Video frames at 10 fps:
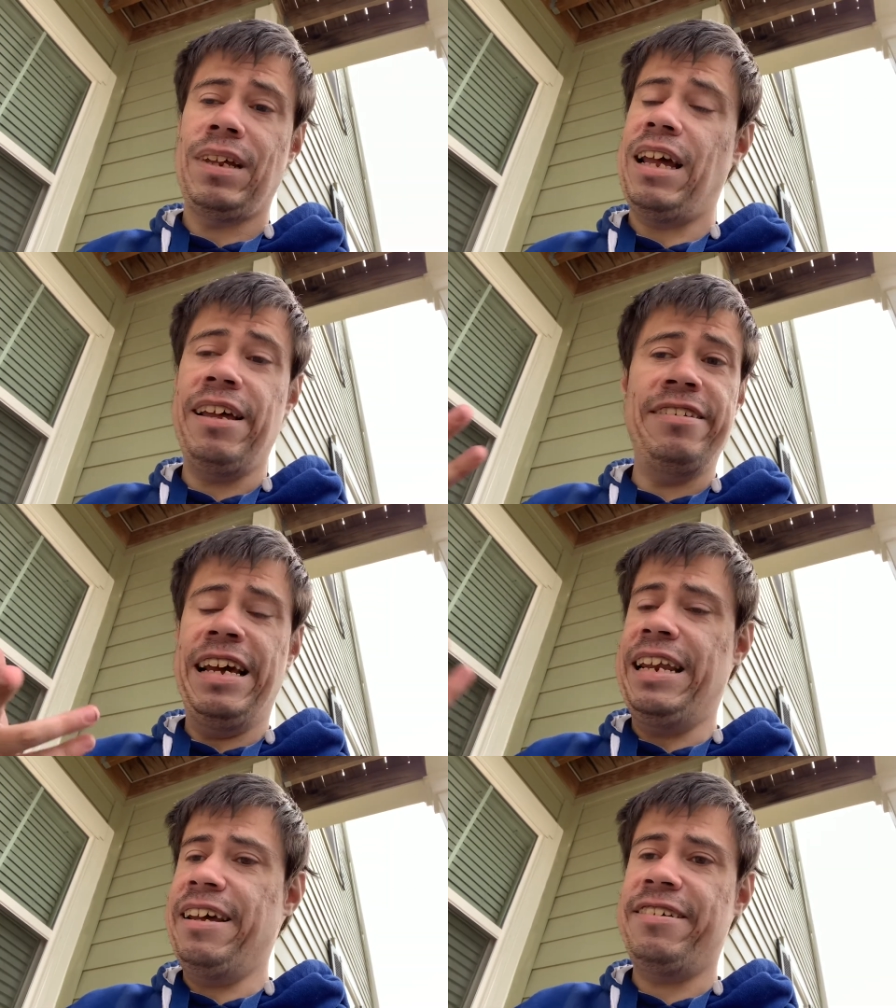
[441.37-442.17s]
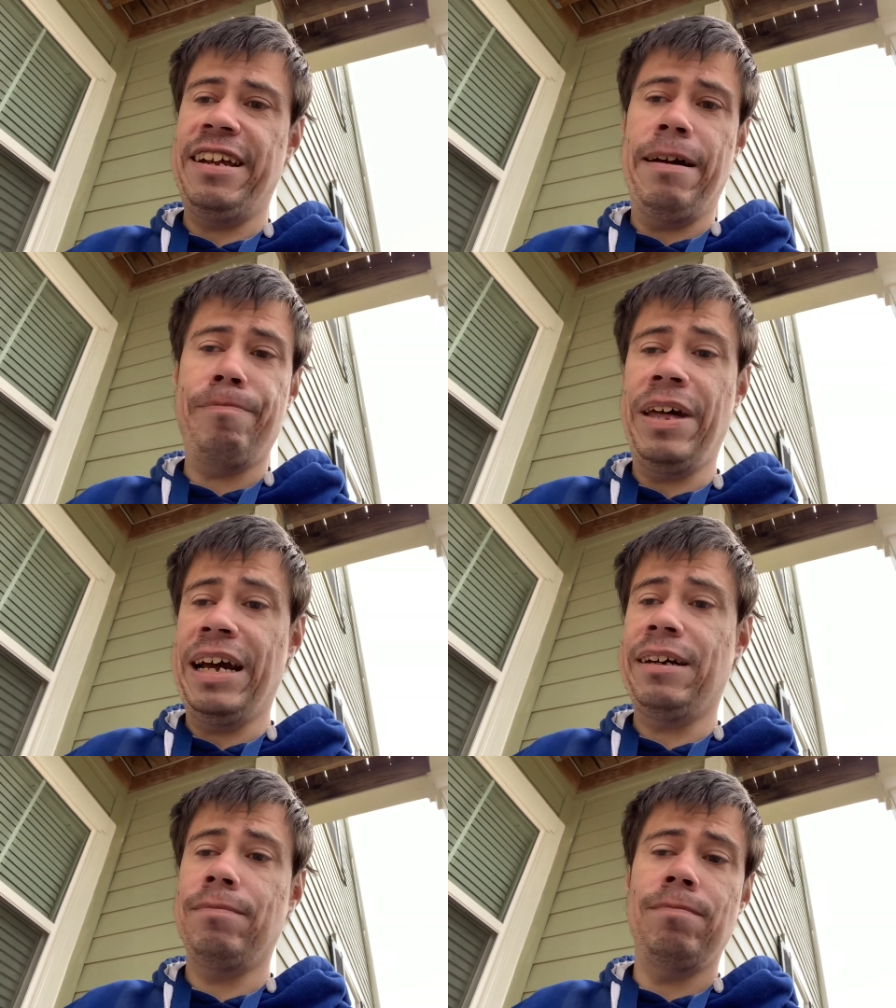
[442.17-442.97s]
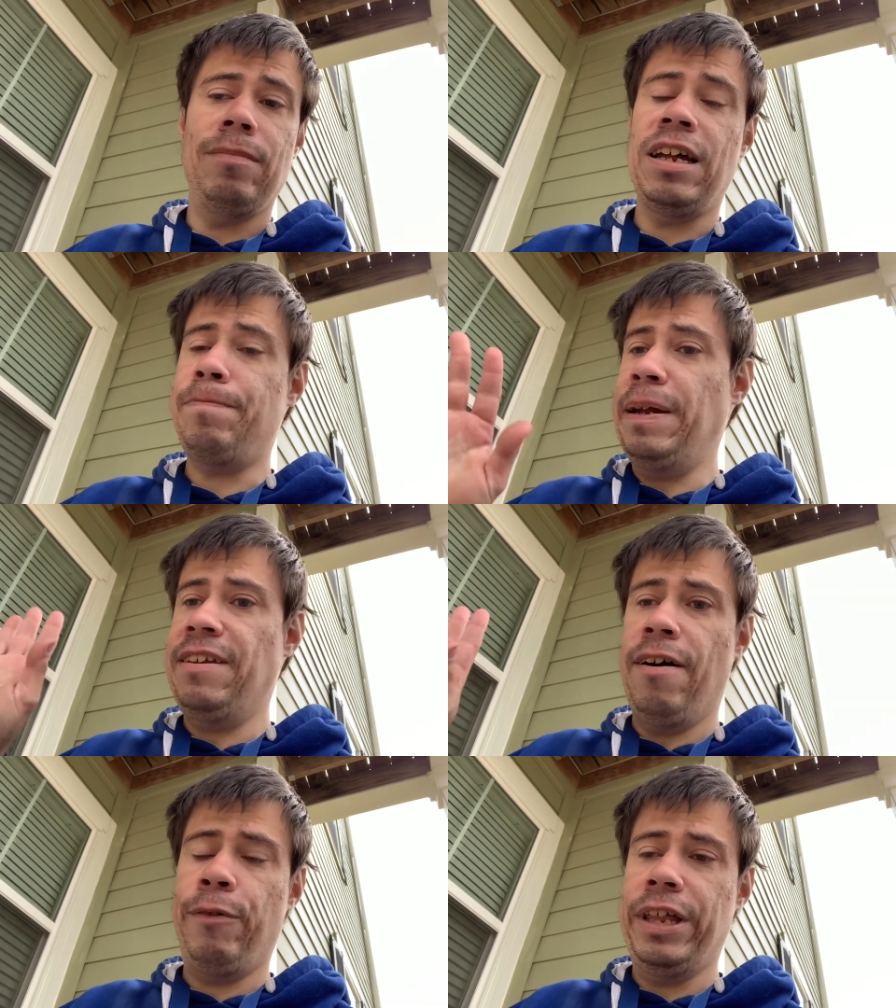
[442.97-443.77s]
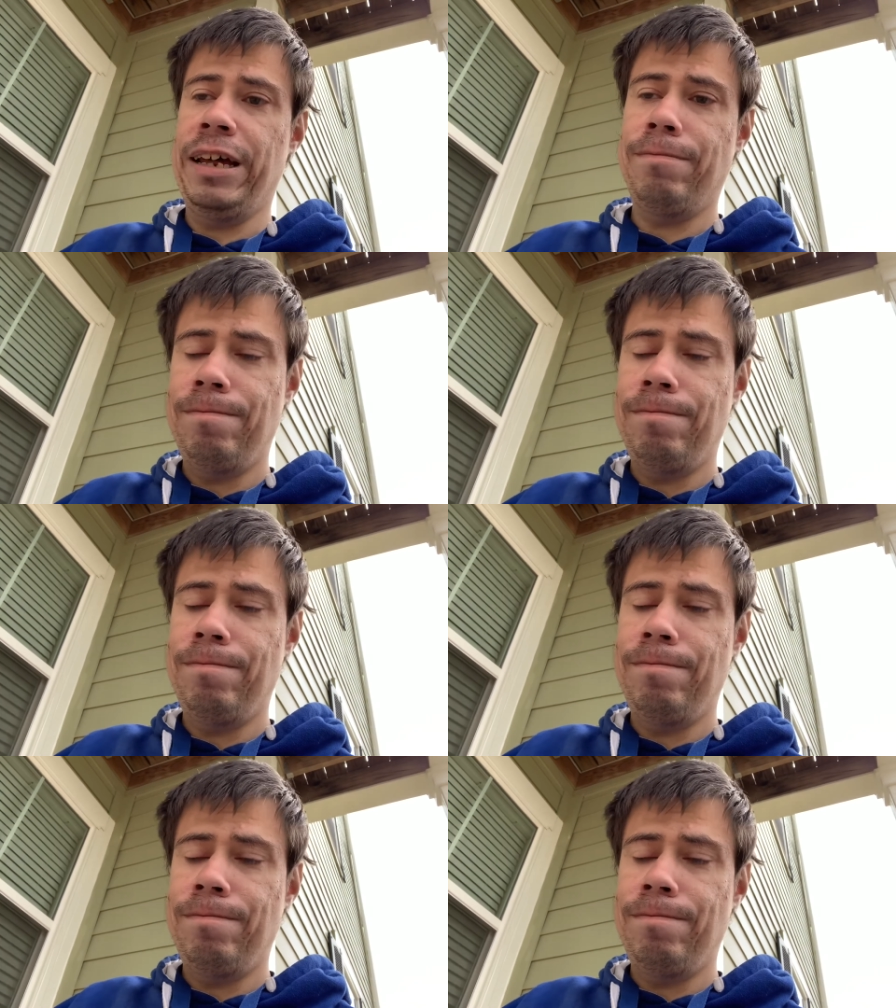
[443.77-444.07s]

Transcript: Let's end this damn thing. Let's be done with it.